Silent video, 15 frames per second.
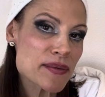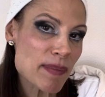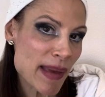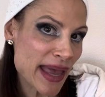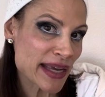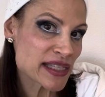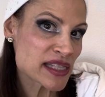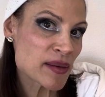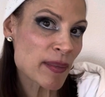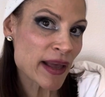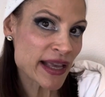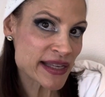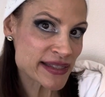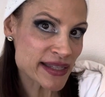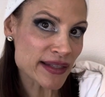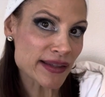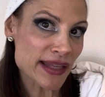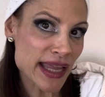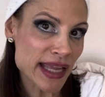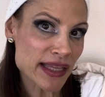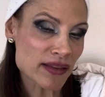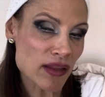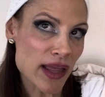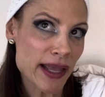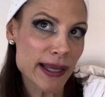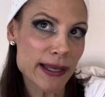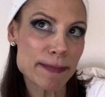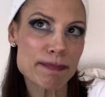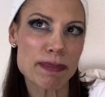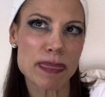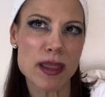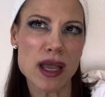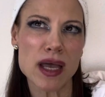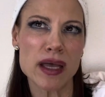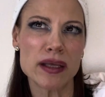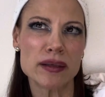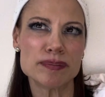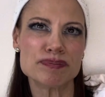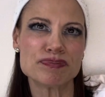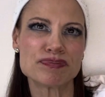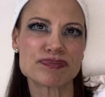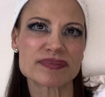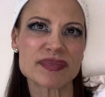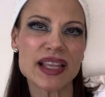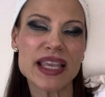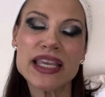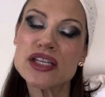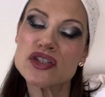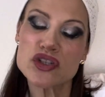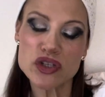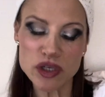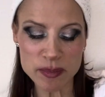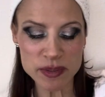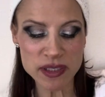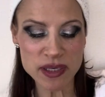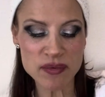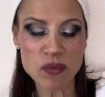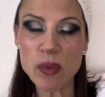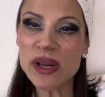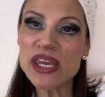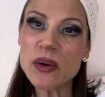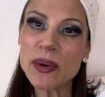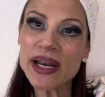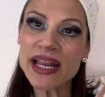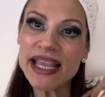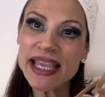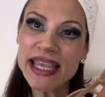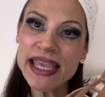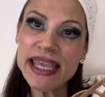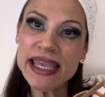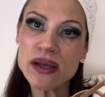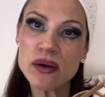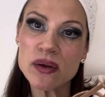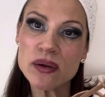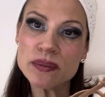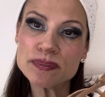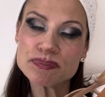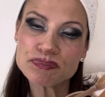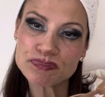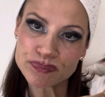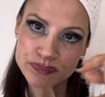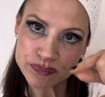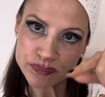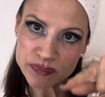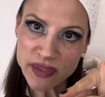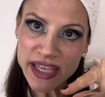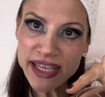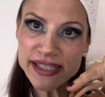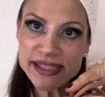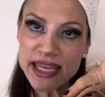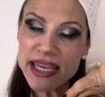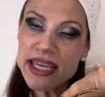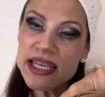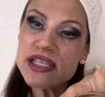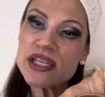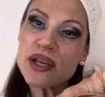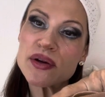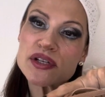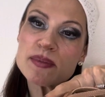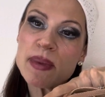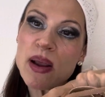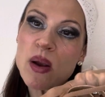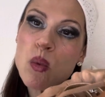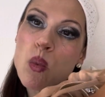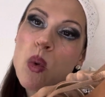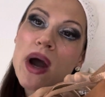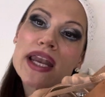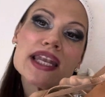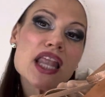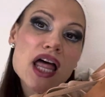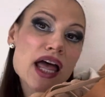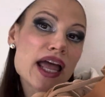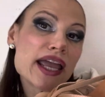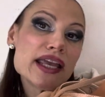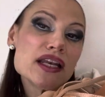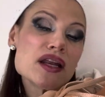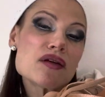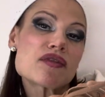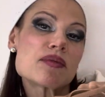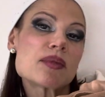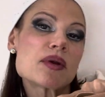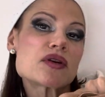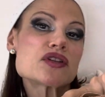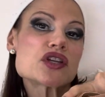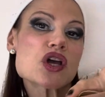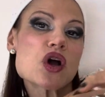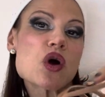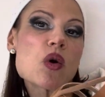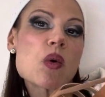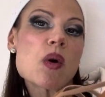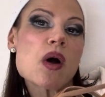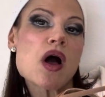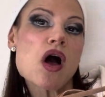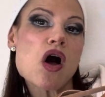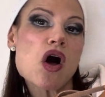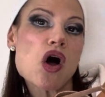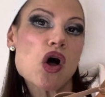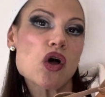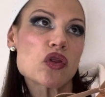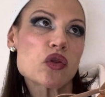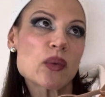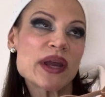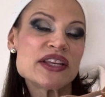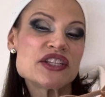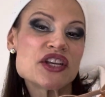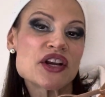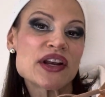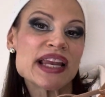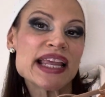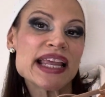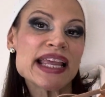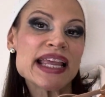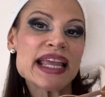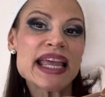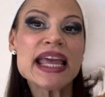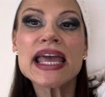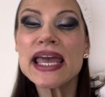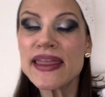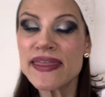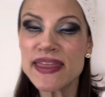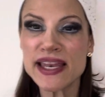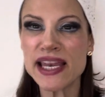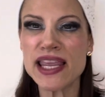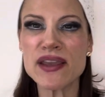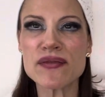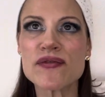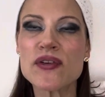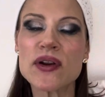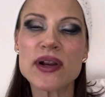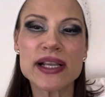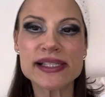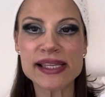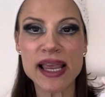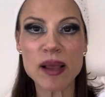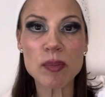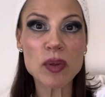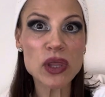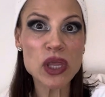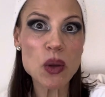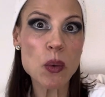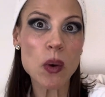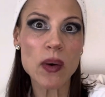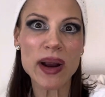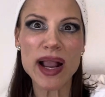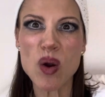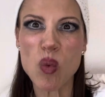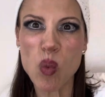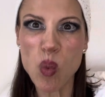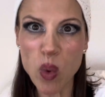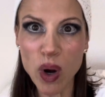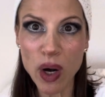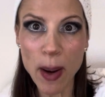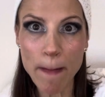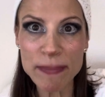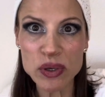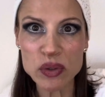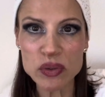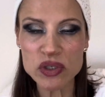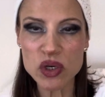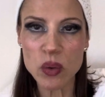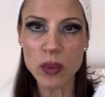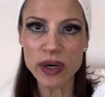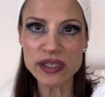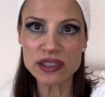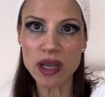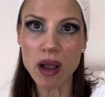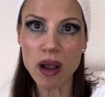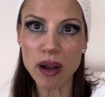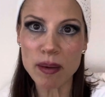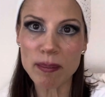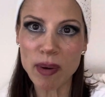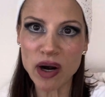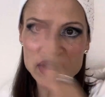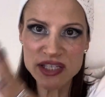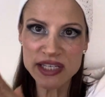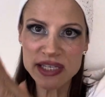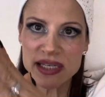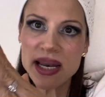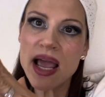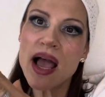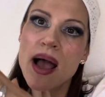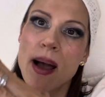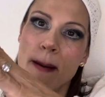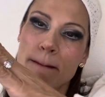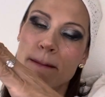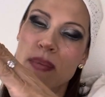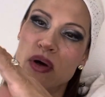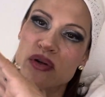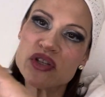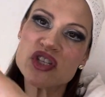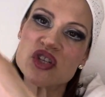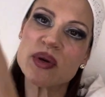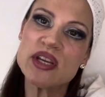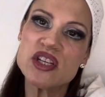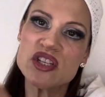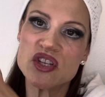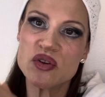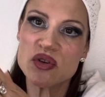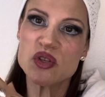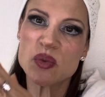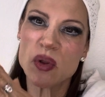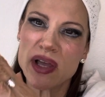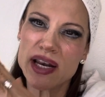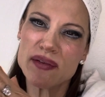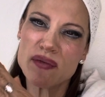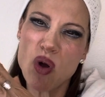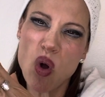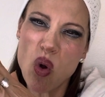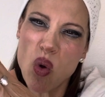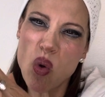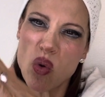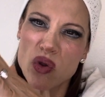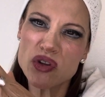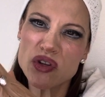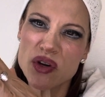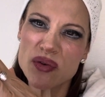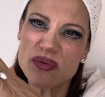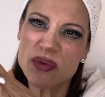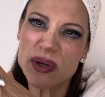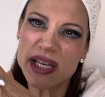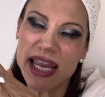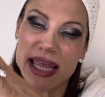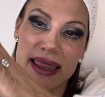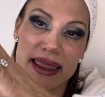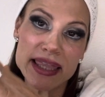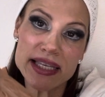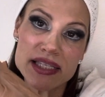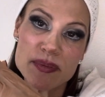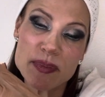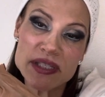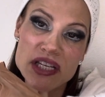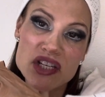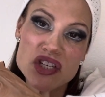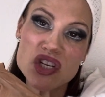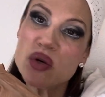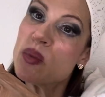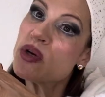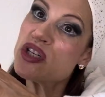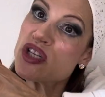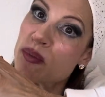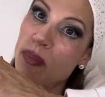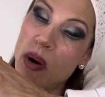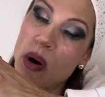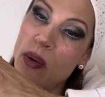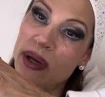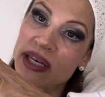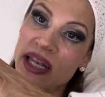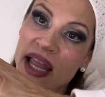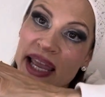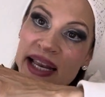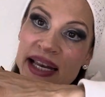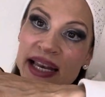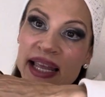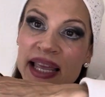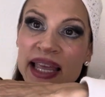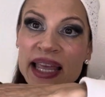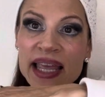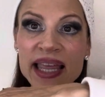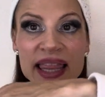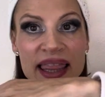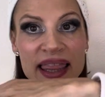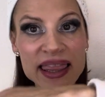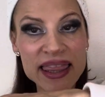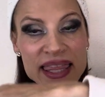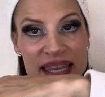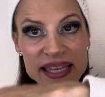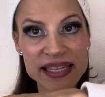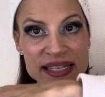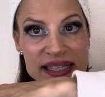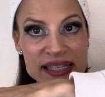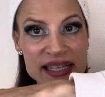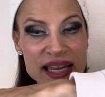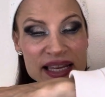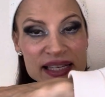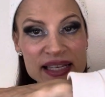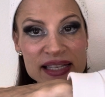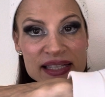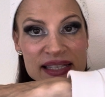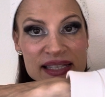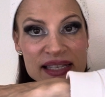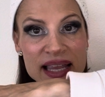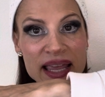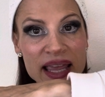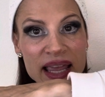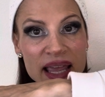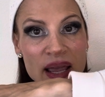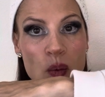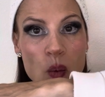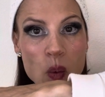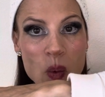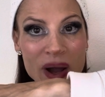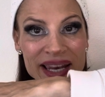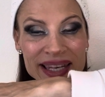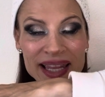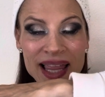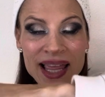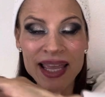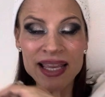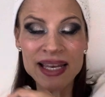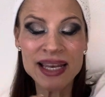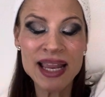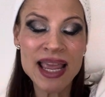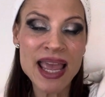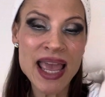maximize the leg line um, in terms of when you're in a heel, it's easier to make one line from your toe all the way to your knee than if, for example, you're wearing a work boot or a Doc Martin. Most street shoes will kind of hold your foot in this position, which is a broken line. This is one line.